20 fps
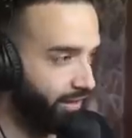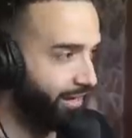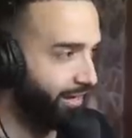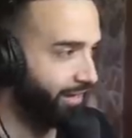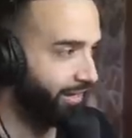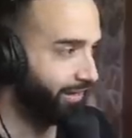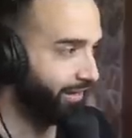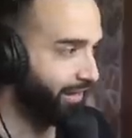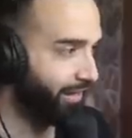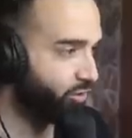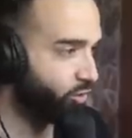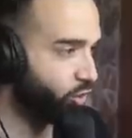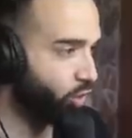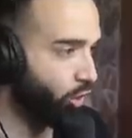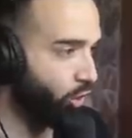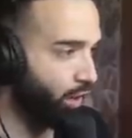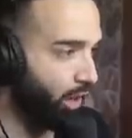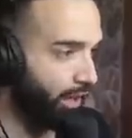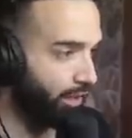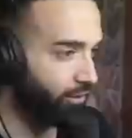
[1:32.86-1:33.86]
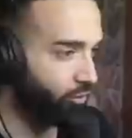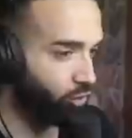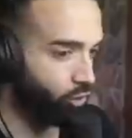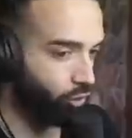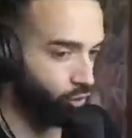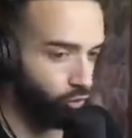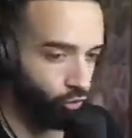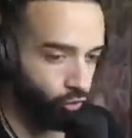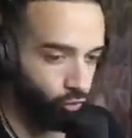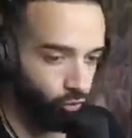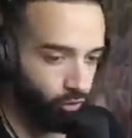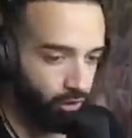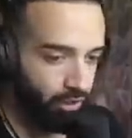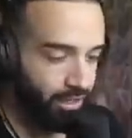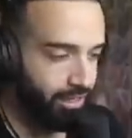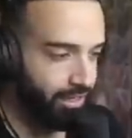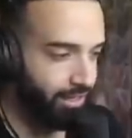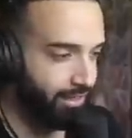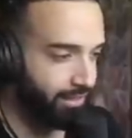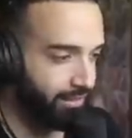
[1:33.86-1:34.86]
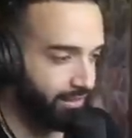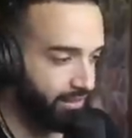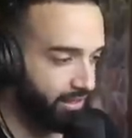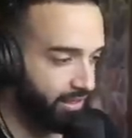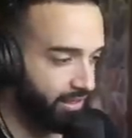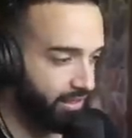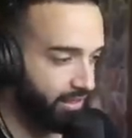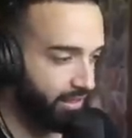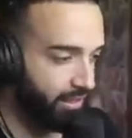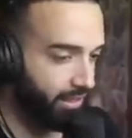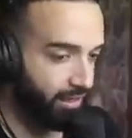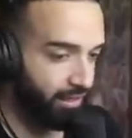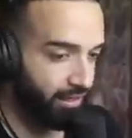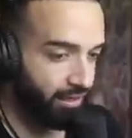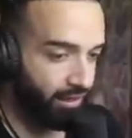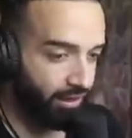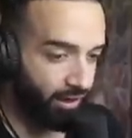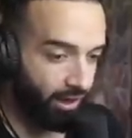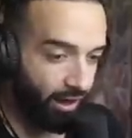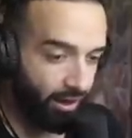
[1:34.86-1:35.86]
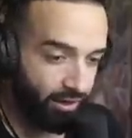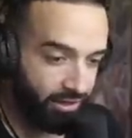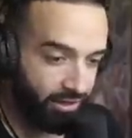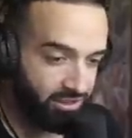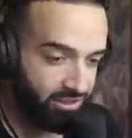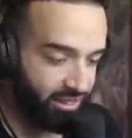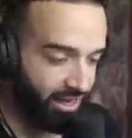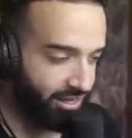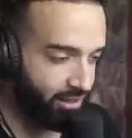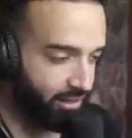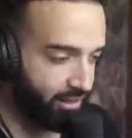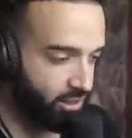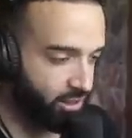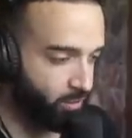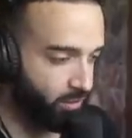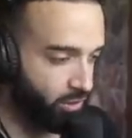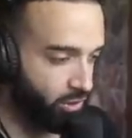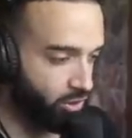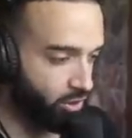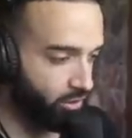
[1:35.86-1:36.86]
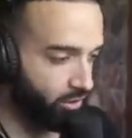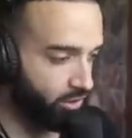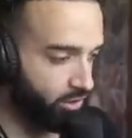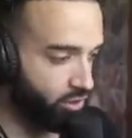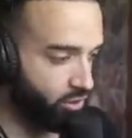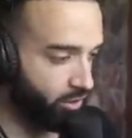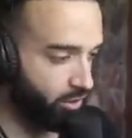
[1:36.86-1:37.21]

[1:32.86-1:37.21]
Let's go on to the uh, are, you guys sad? You guys missed shirtless Trif?